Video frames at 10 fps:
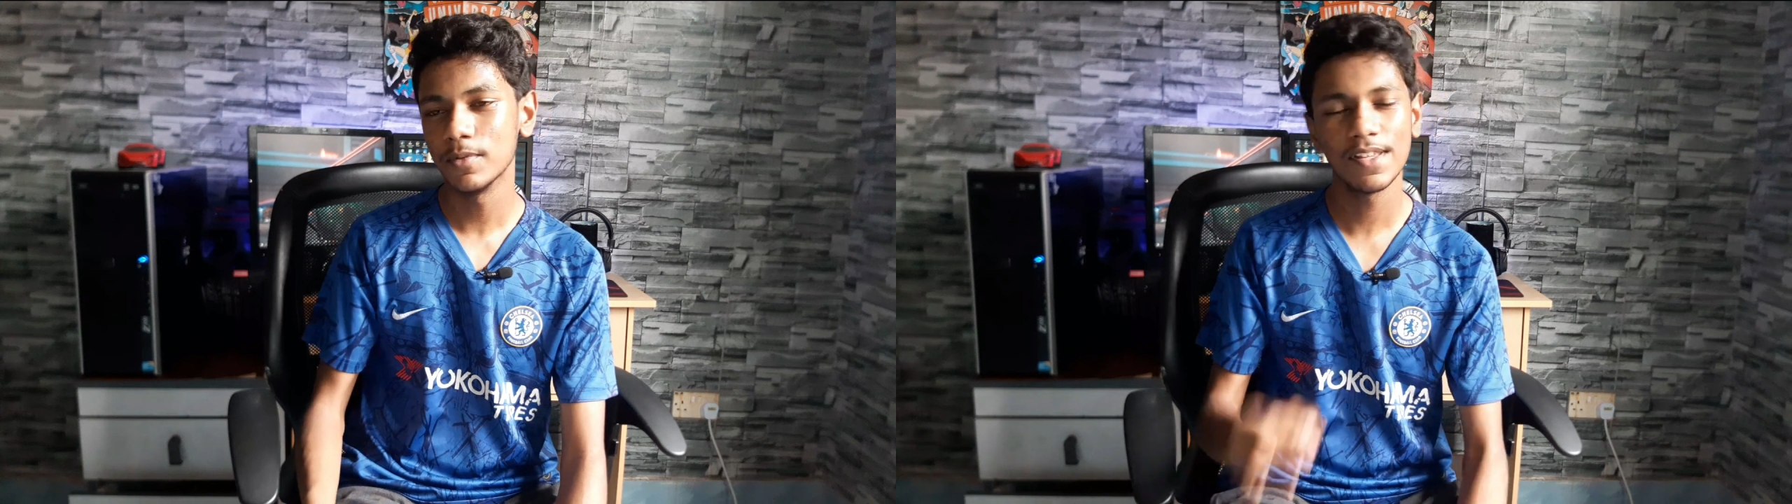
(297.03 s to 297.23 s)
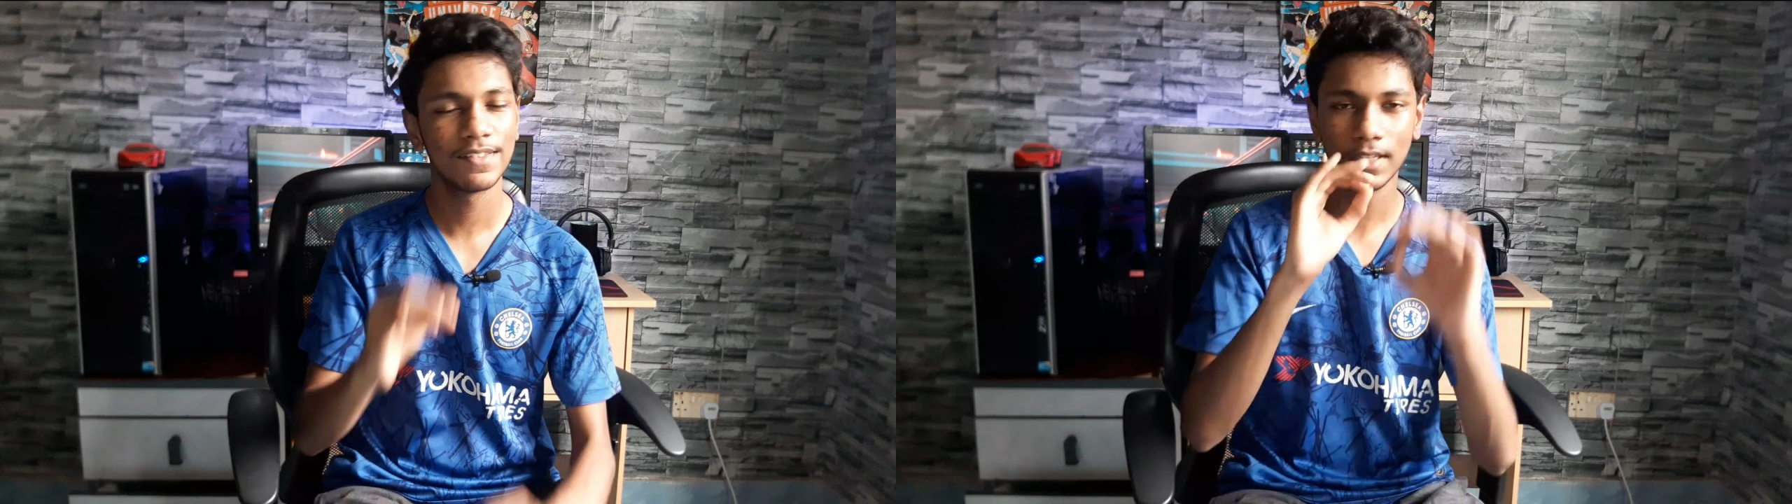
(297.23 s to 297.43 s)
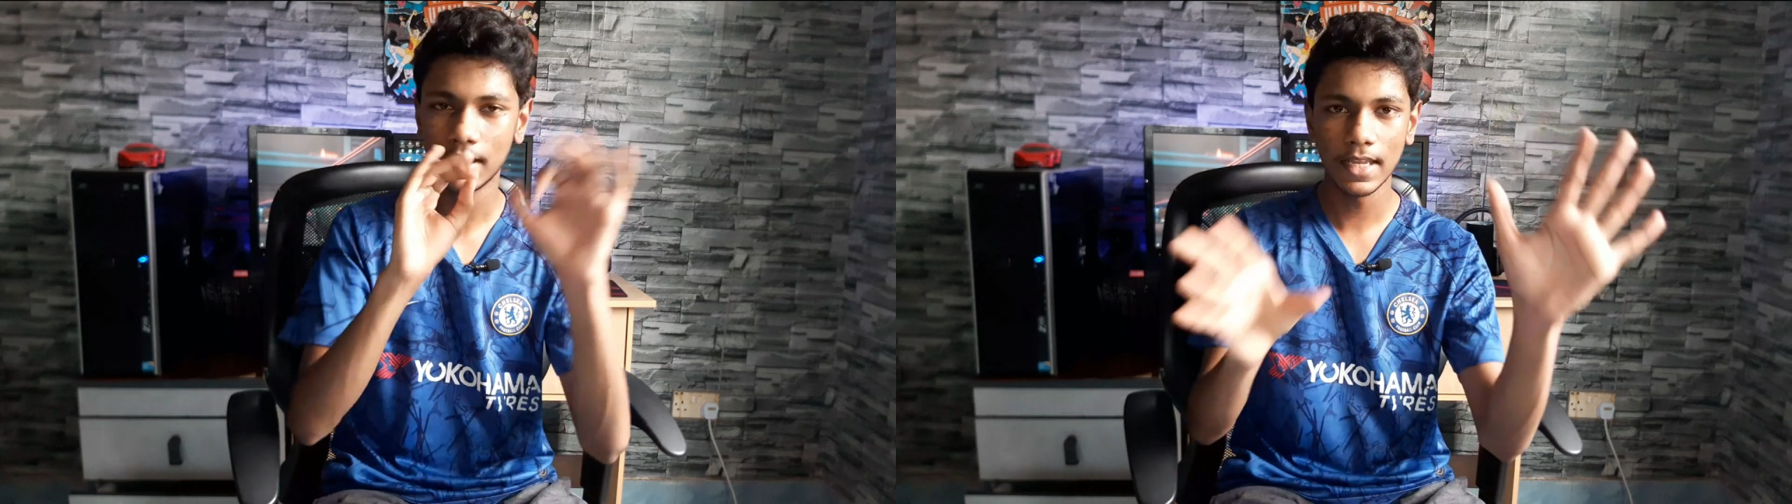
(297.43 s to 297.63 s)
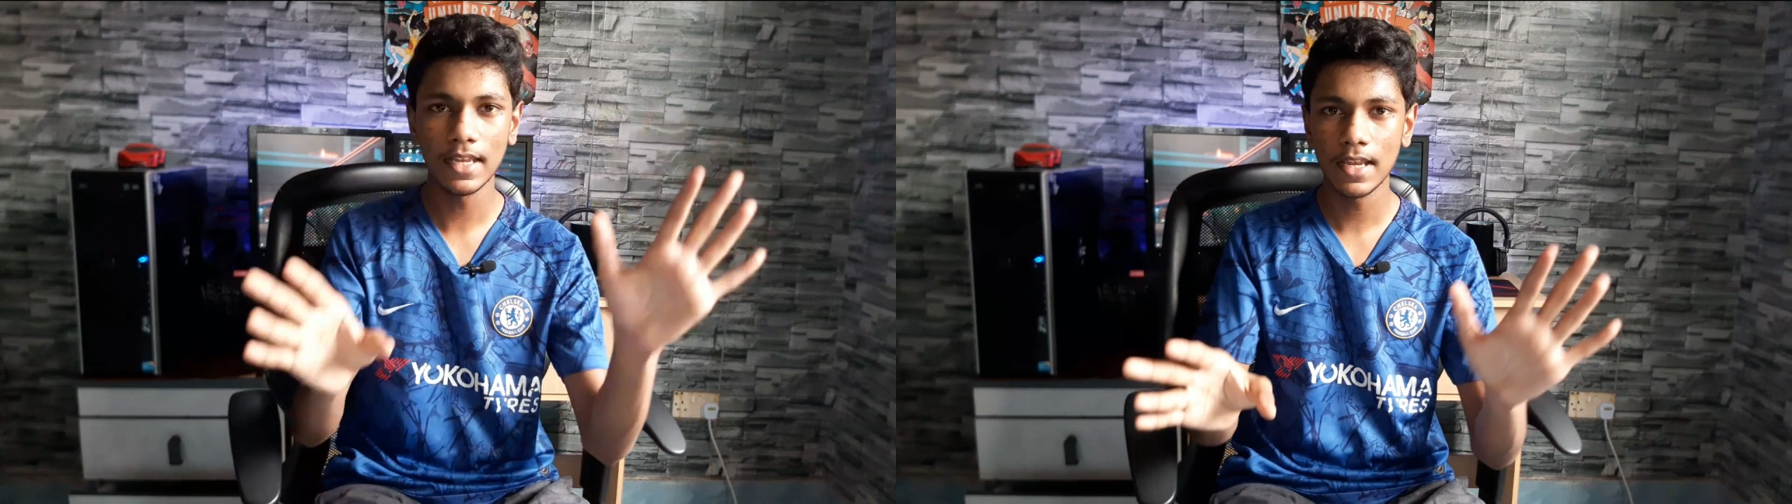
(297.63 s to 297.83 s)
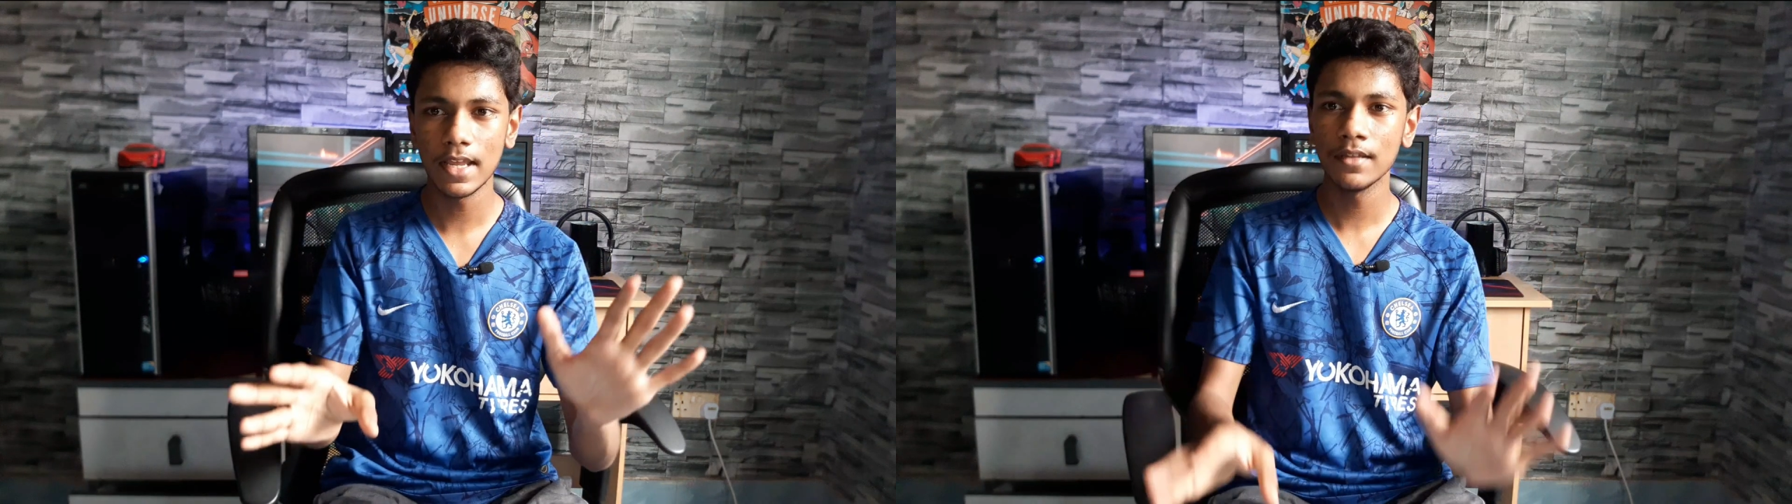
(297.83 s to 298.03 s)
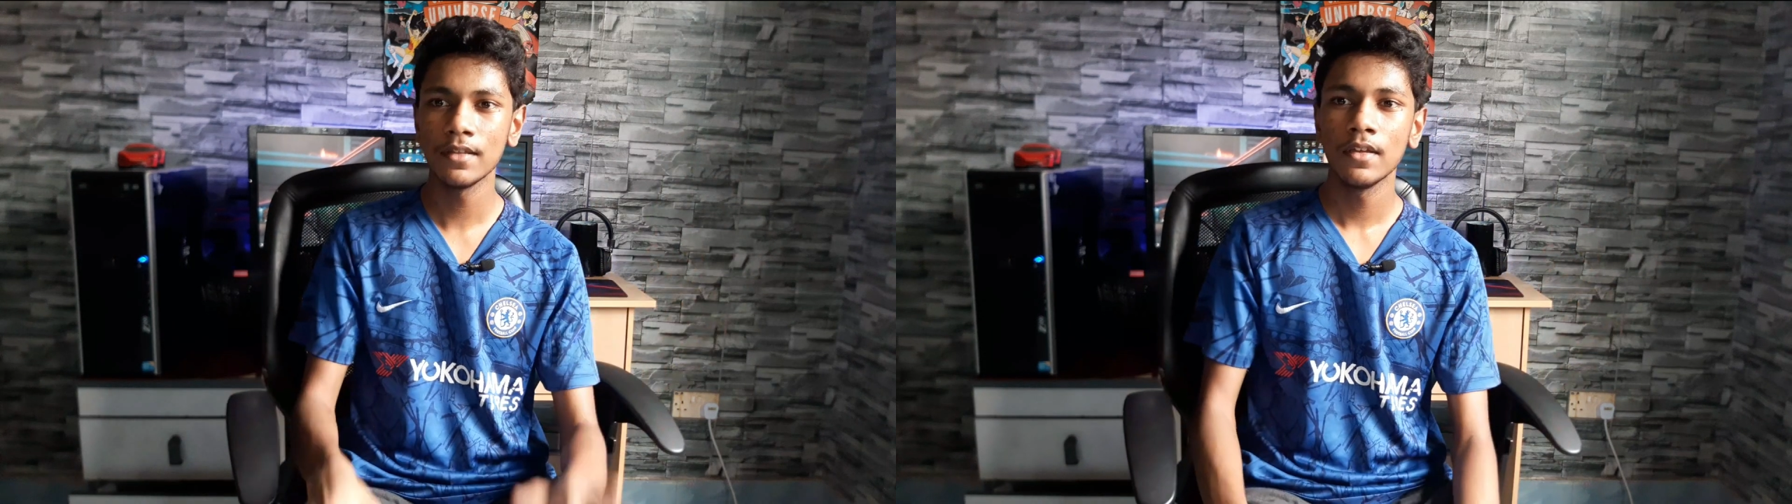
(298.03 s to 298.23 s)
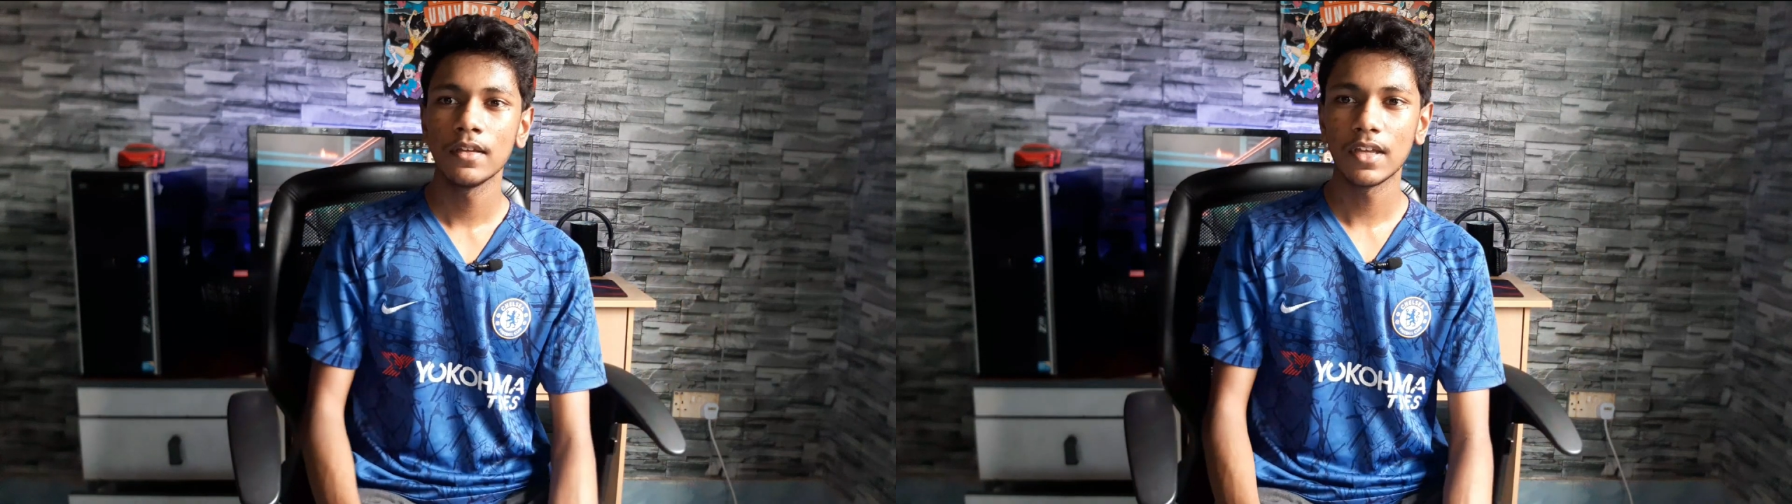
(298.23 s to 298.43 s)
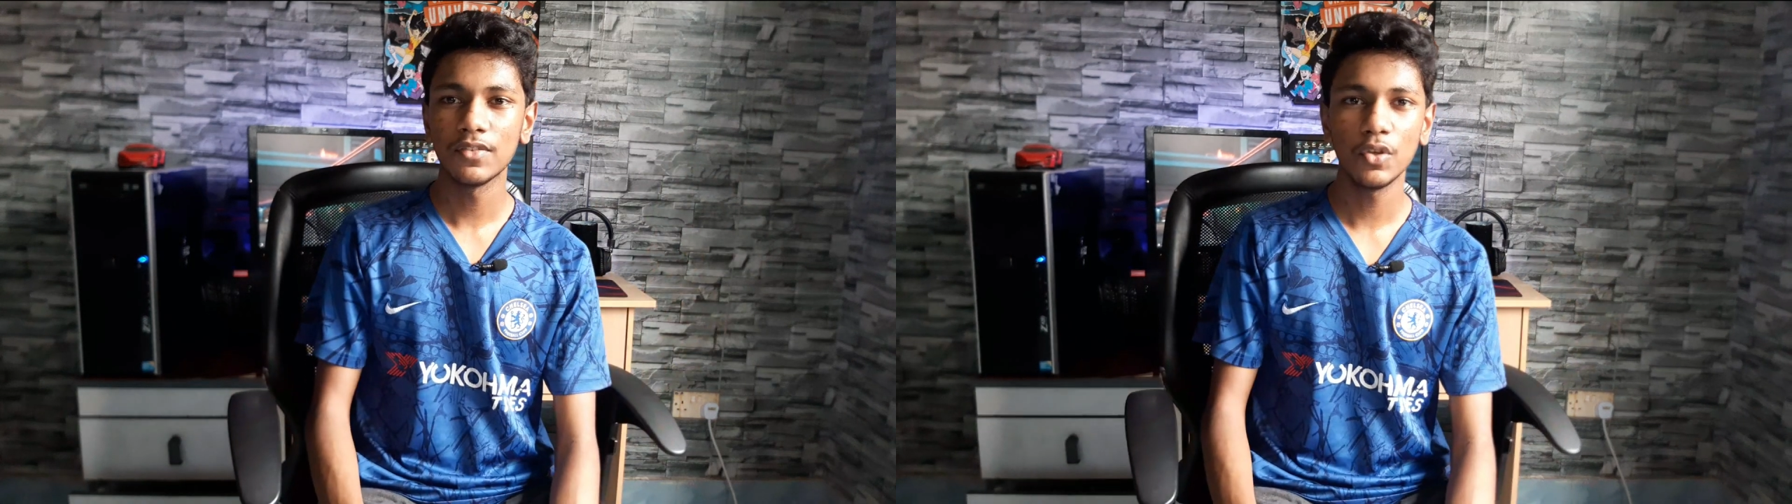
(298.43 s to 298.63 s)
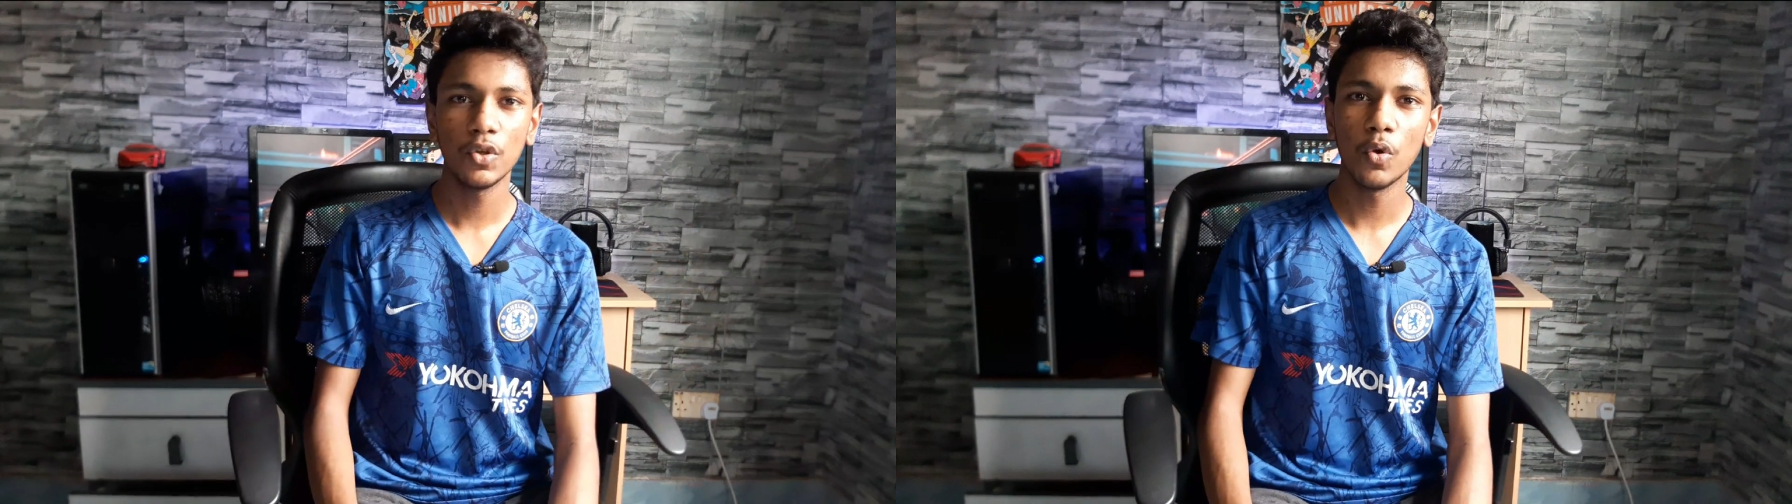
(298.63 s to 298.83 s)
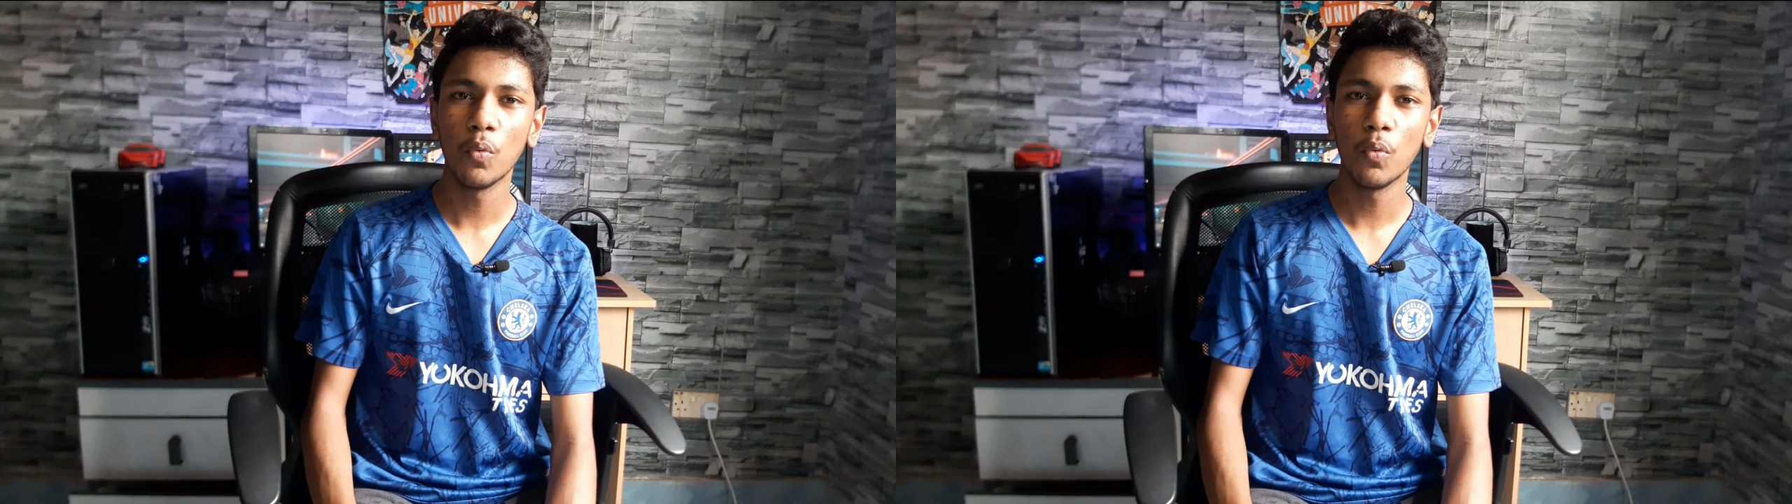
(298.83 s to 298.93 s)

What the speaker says: just clean it in, because you don't know